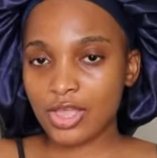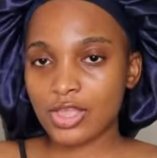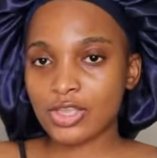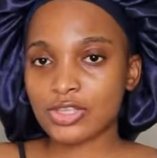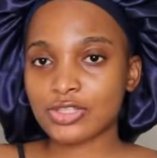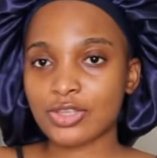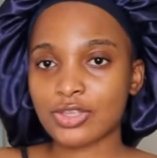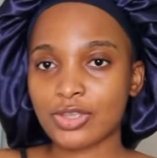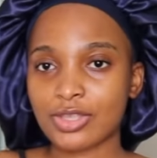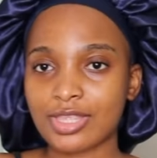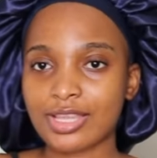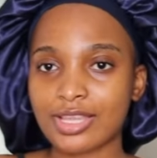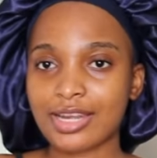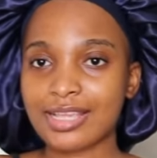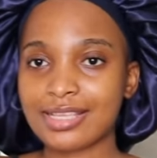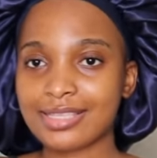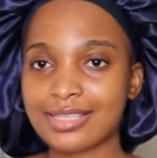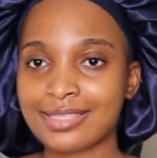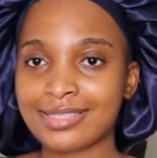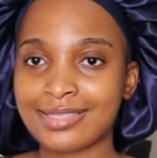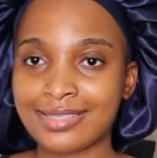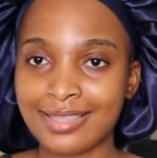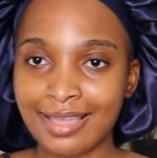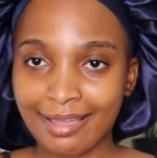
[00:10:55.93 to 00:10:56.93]
So the
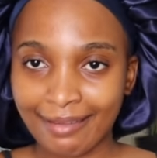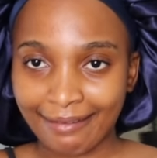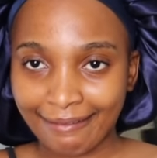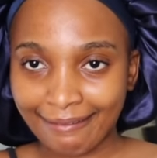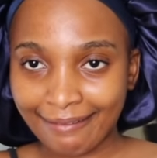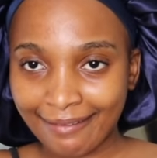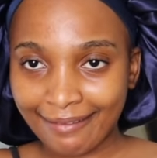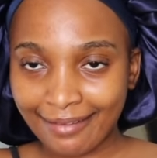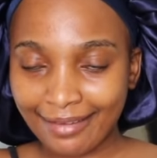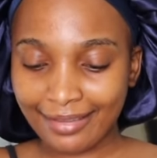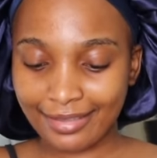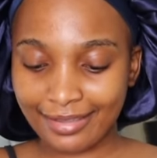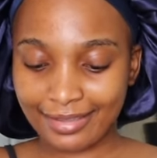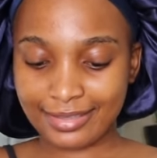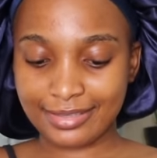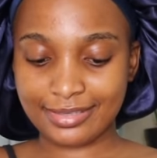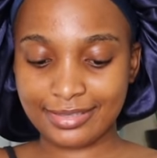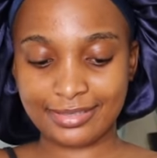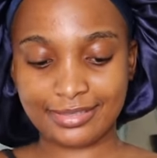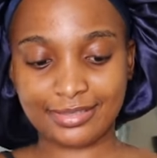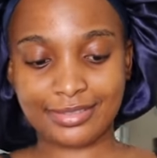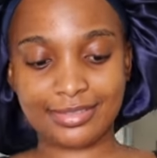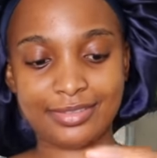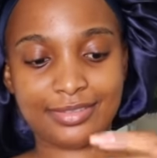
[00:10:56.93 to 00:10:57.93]
next thing
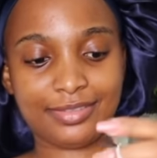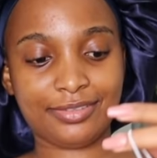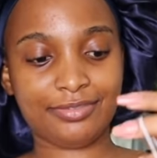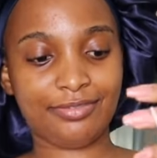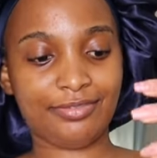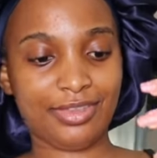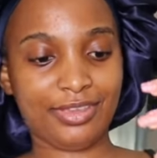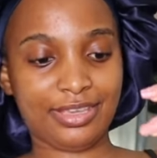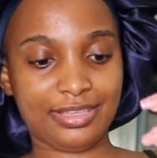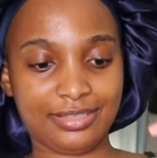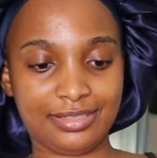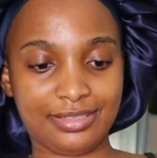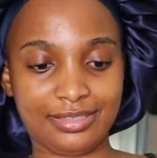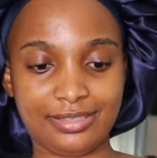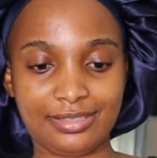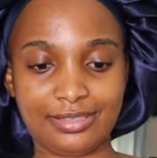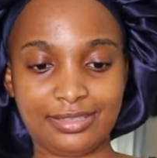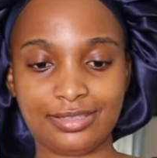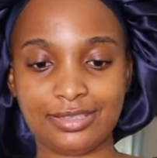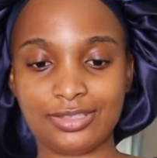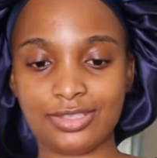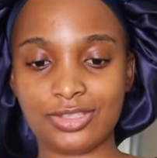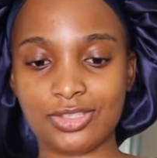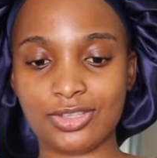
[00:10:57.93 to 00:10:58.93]
is this
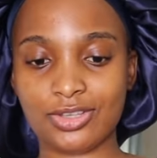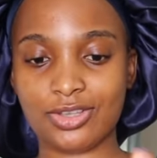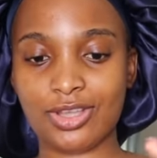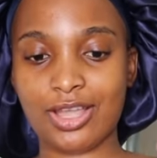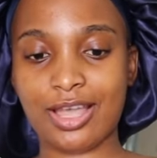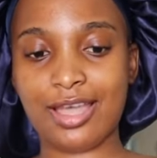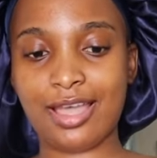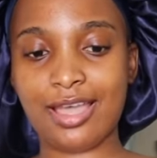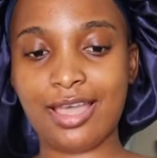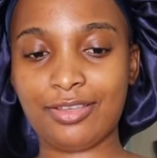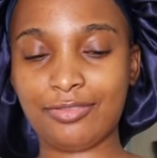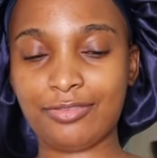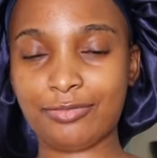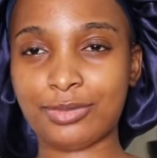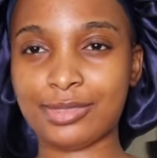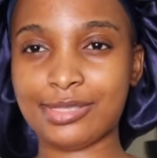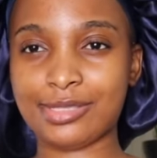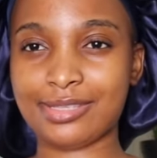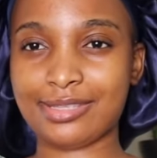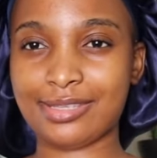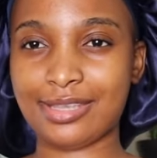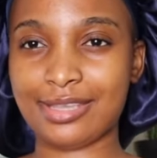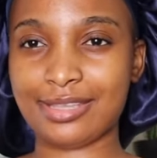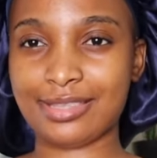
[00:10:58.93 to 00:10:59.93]
vest. So I have been
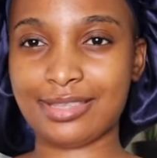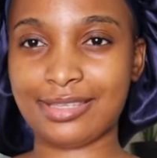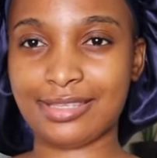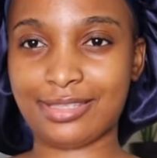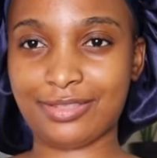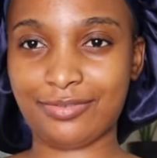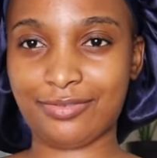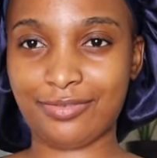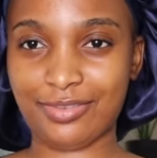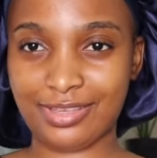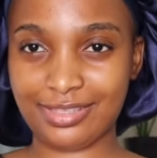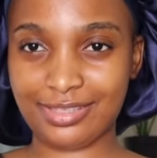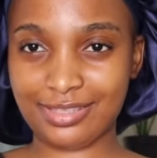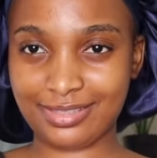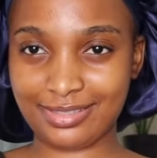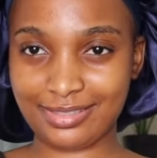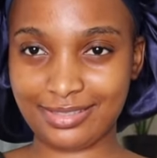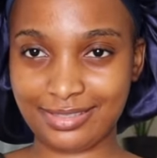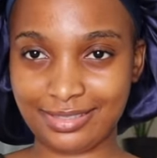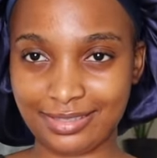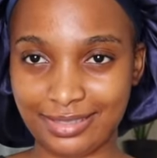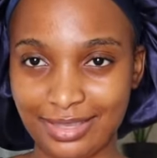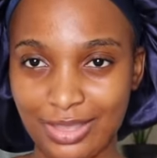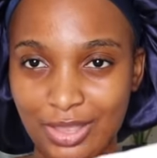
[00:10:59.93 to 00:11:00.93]
seeing this vest
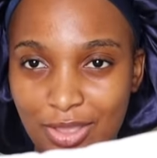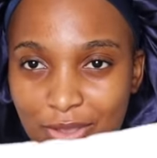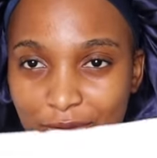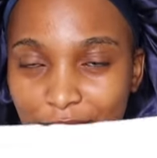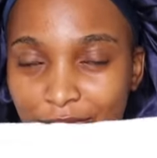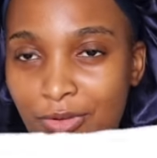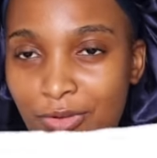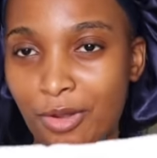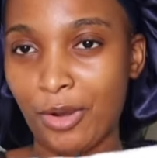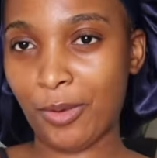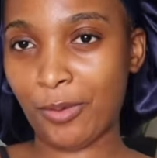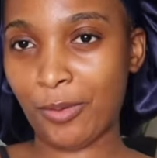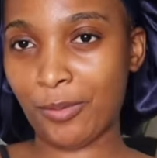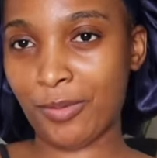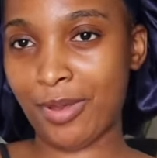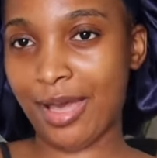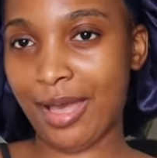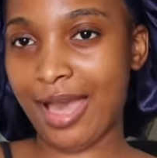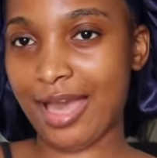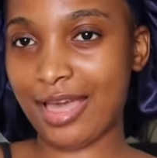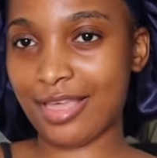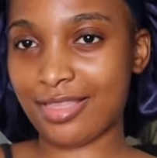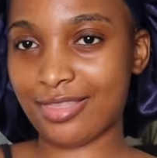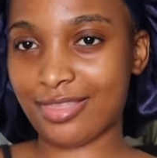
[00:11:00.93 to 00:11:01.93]
from
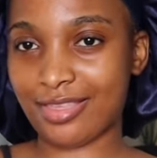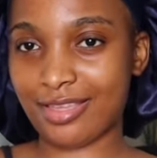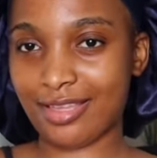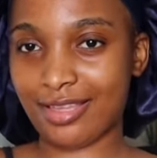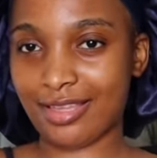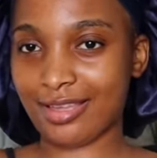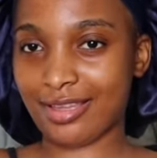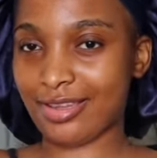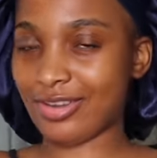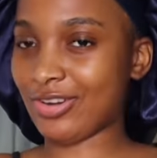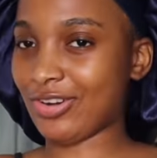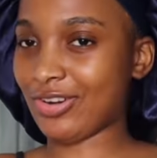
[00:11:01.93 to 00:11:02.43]
other